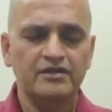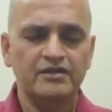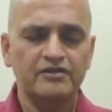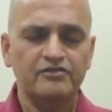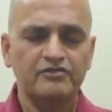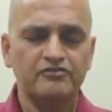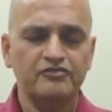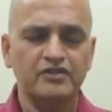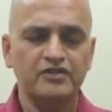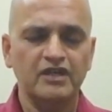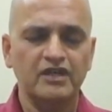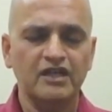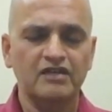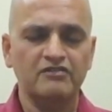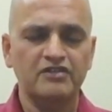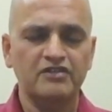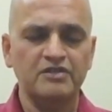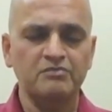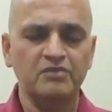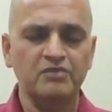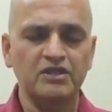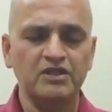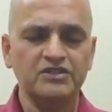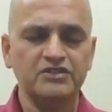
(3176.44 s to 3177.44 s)
Feel every
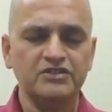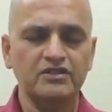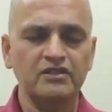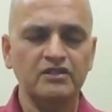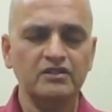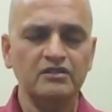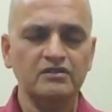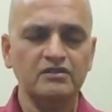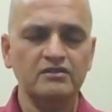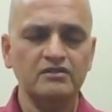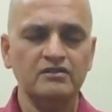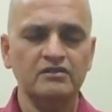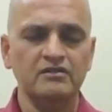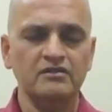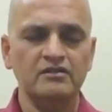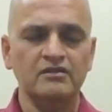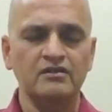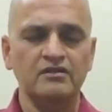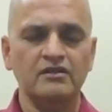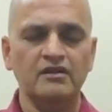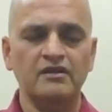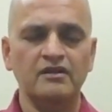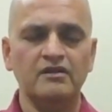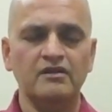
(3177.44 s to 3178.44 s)
muscle,
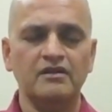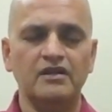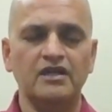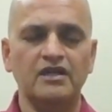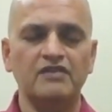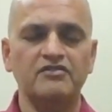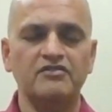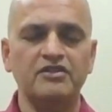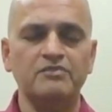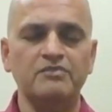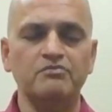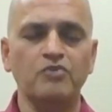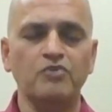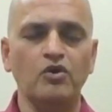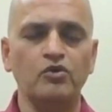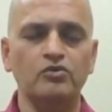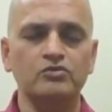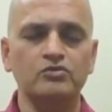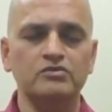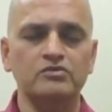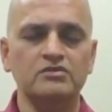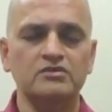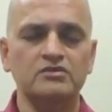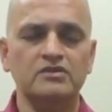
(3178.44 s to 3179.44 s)
every
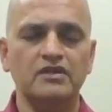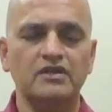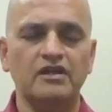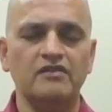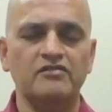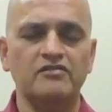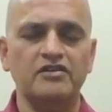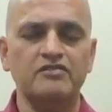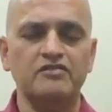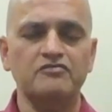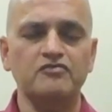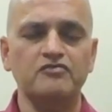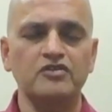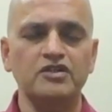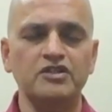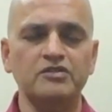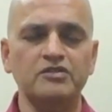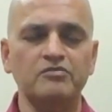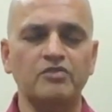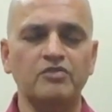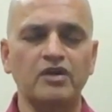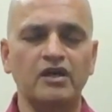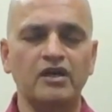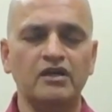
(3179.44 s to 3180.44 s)
bone, every
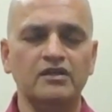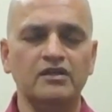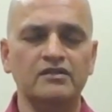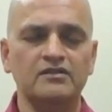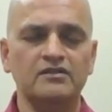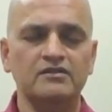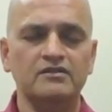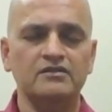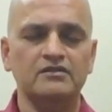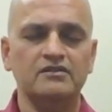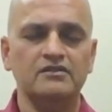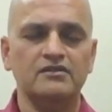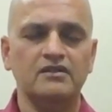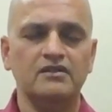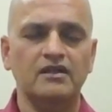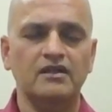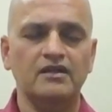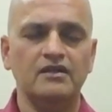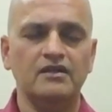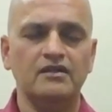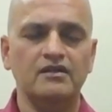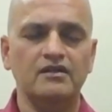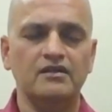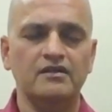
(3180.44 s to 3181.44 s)
vertebra,
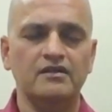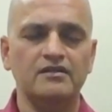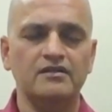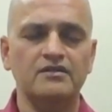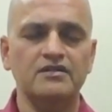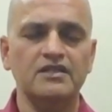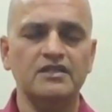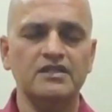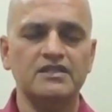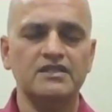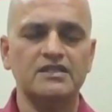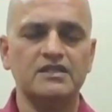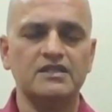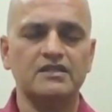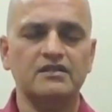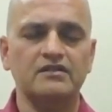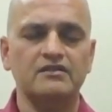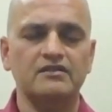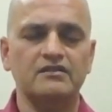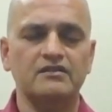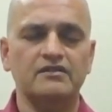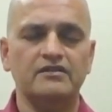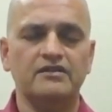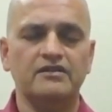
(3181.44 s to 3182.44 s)
disc,
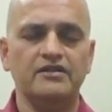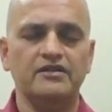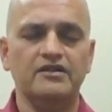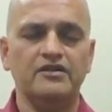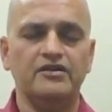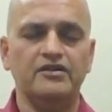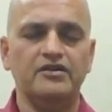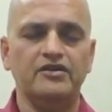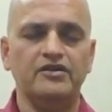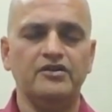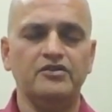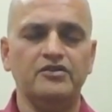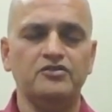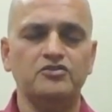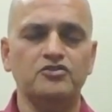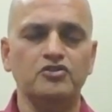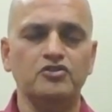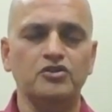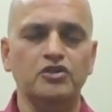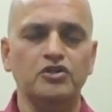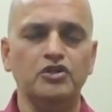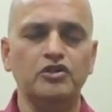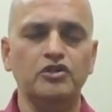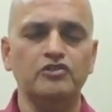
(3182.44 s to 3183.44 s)

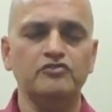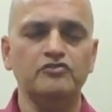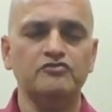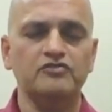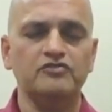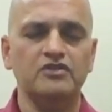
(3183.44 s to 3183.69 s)
nerve,